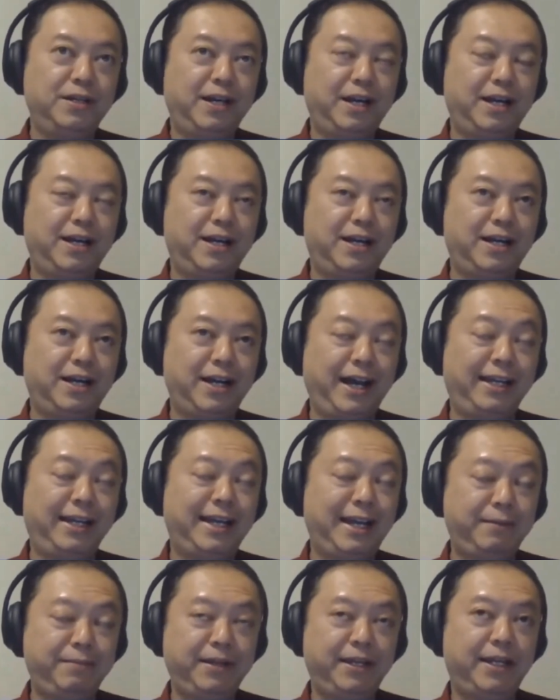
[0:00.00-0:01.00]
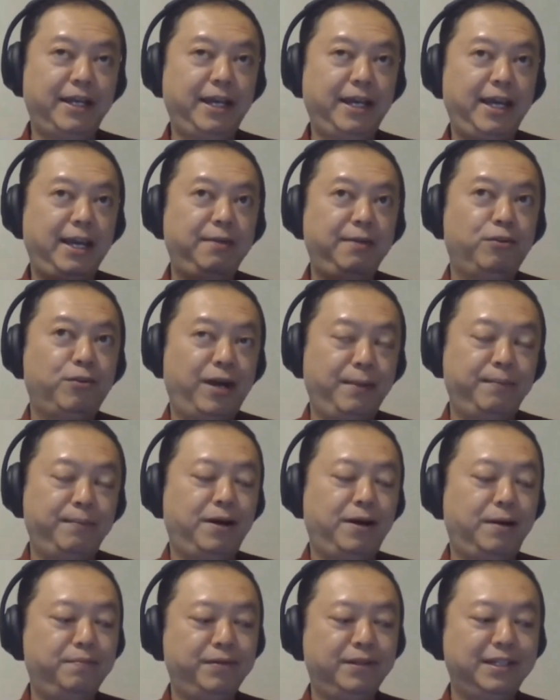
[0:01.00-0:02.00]
and that became quite
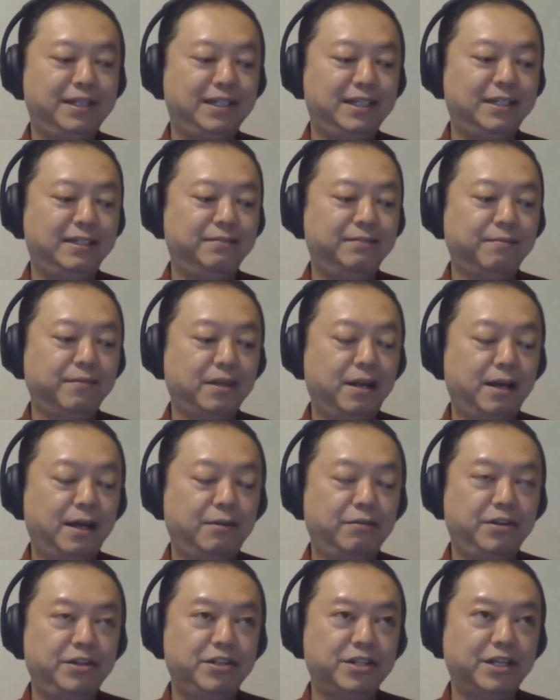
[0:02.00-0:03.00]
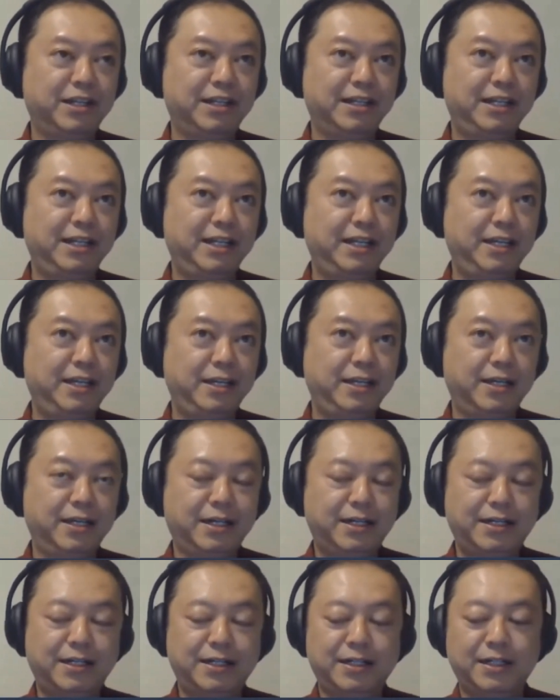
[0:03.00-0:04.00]
popular recently
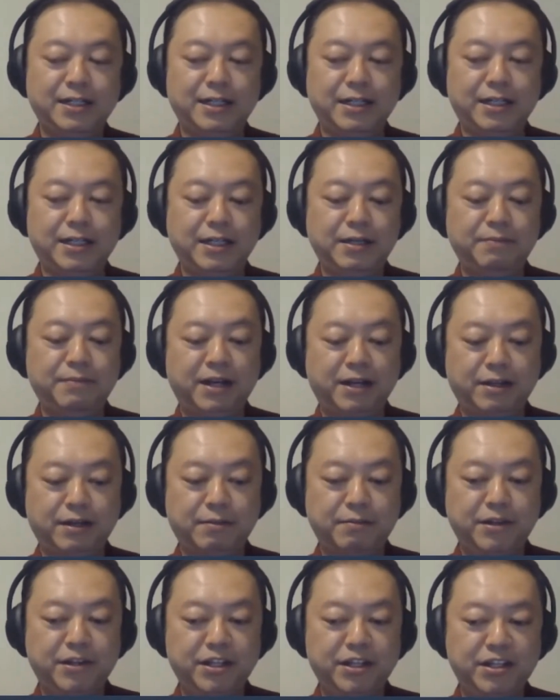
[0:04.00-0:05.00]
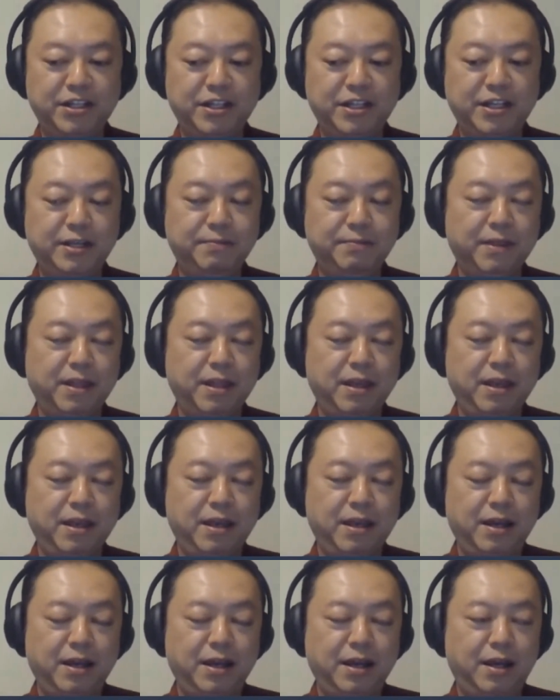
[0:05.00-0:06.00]
in my community,
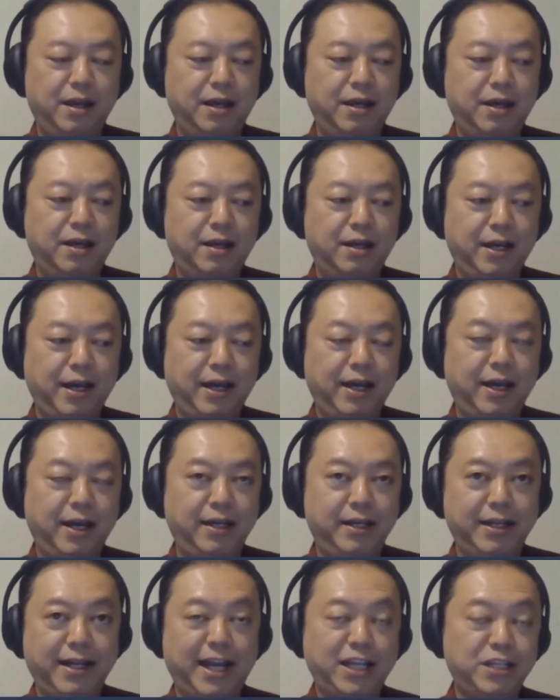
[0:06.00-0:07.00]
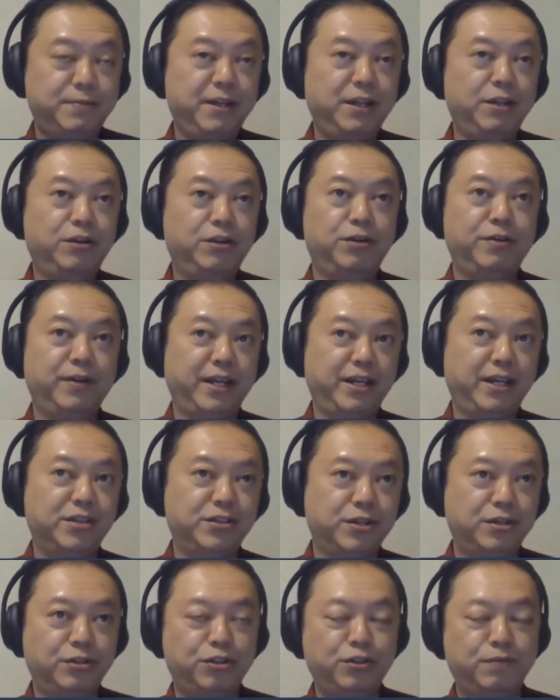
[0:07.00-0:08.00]
and it has been growing.
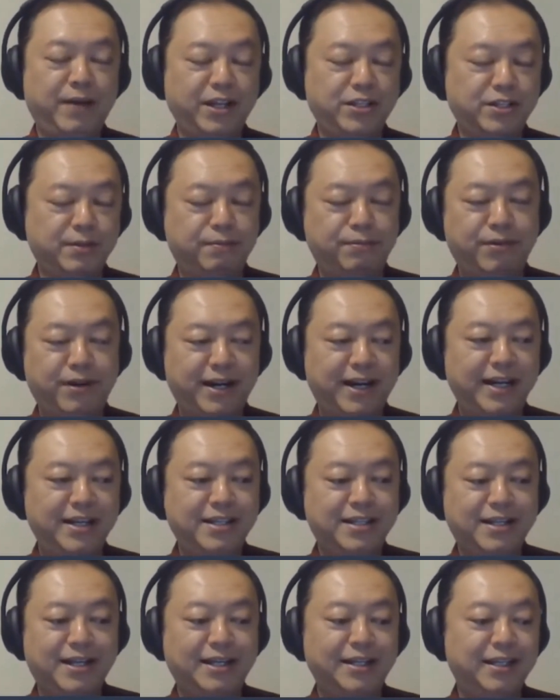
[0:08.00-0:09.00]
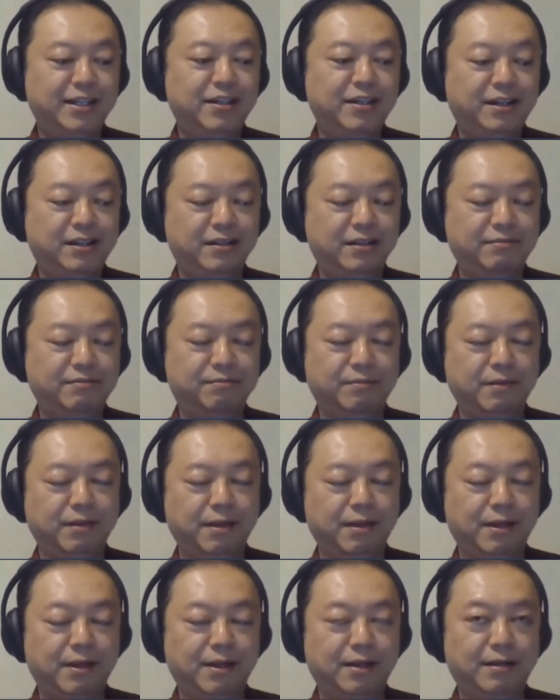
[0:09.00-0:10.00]
So to my surprise, I did not
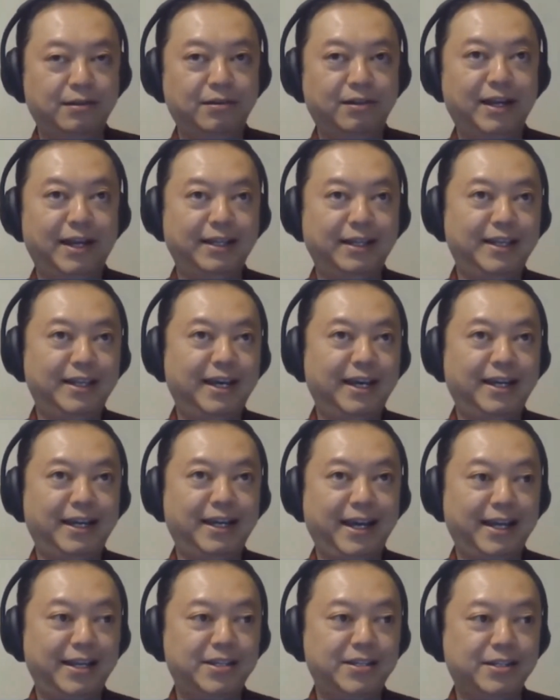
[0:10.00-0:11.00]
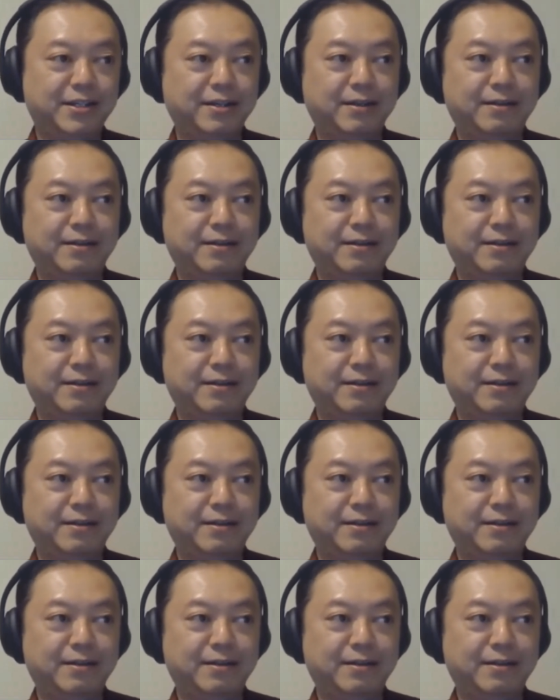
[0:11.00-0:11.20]
look at that as